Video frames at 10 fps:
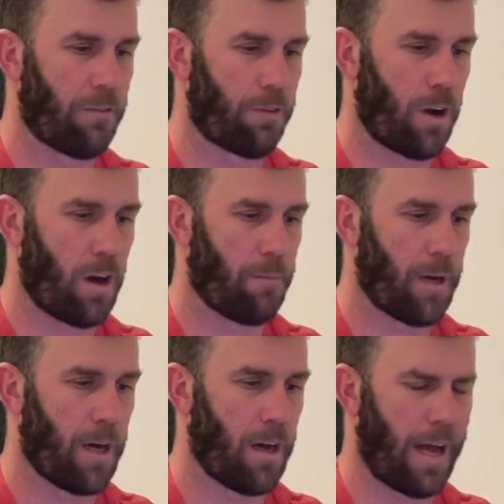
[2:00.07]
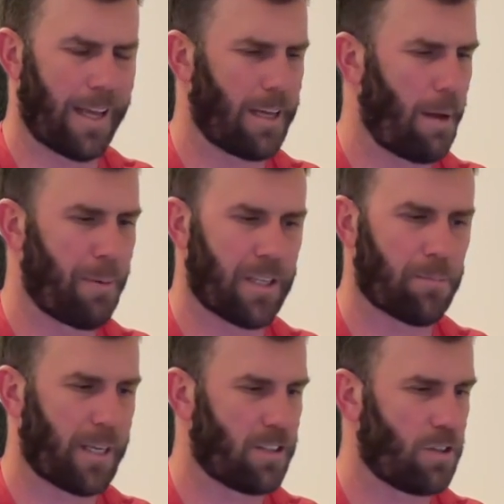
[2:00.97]
from, uh, I, I picked
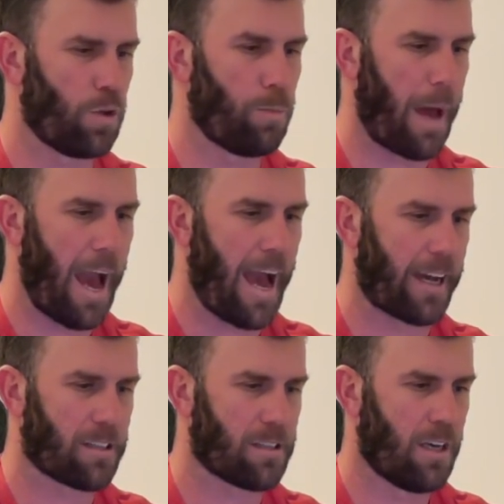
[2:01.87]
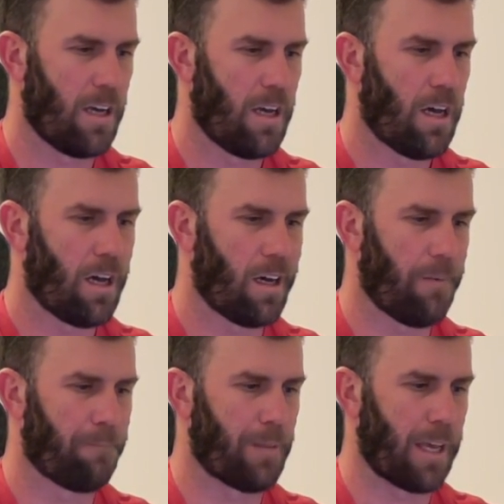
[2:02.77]
up like two packs
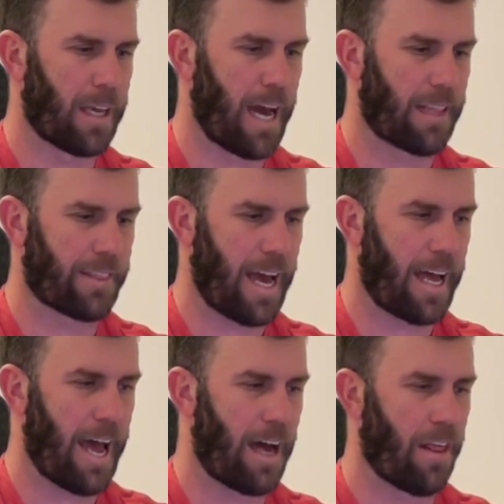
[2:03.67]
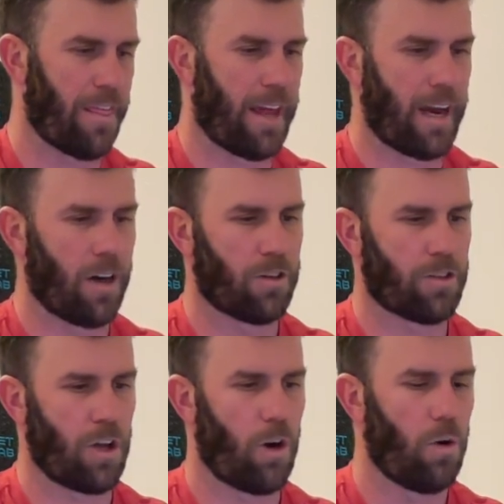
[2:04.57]
um, and got that out of there.
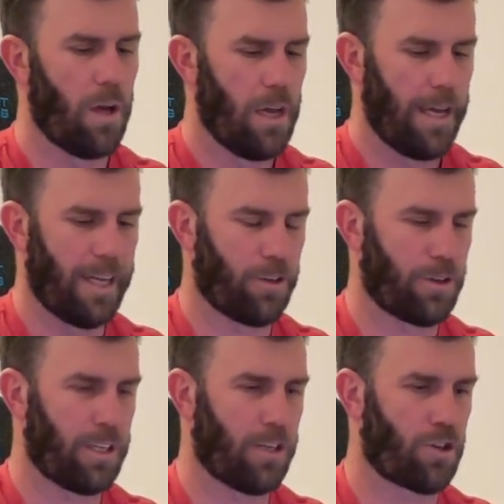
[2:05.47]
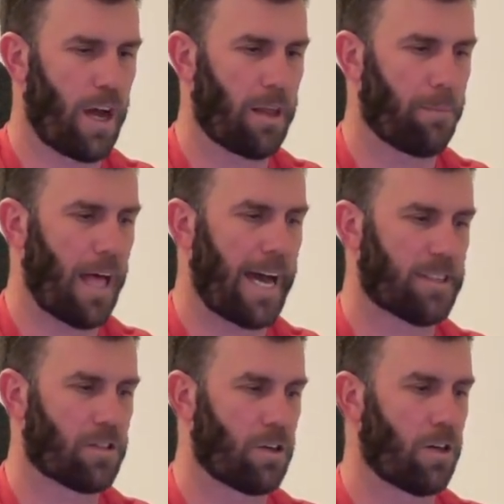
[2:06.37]
So interested to try the
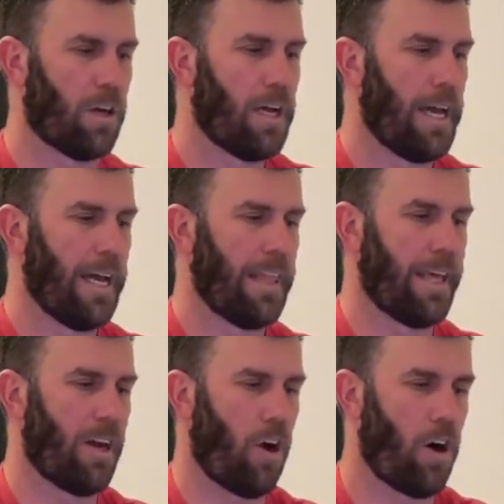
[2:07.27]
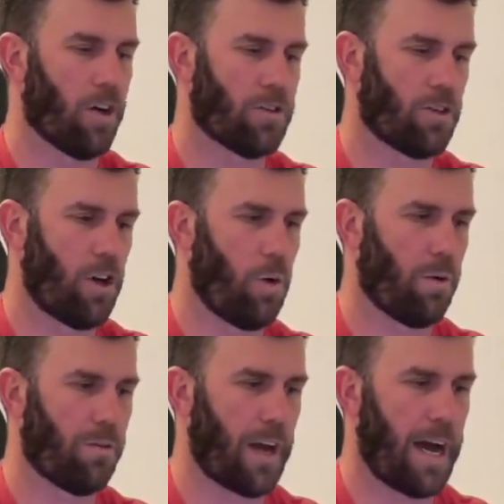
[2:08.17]
Blaster. And then also
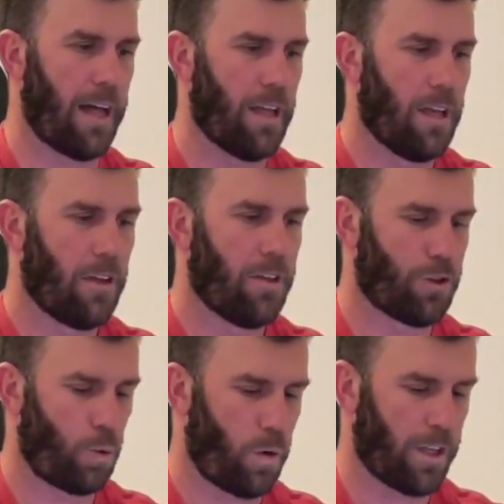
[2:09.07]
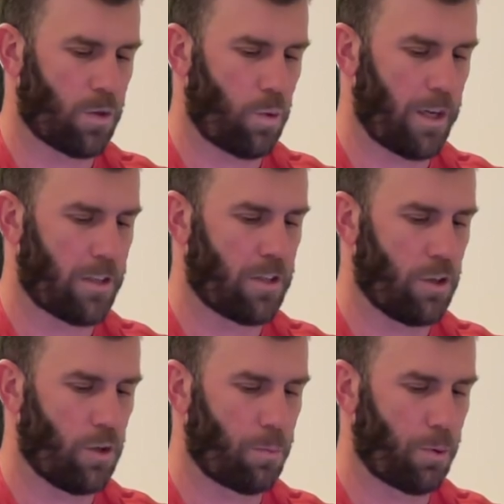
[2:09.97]
we've got the twenty
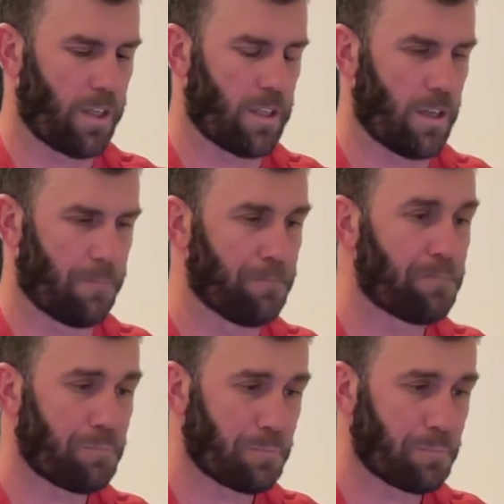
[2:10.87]
twenty-two Prizm.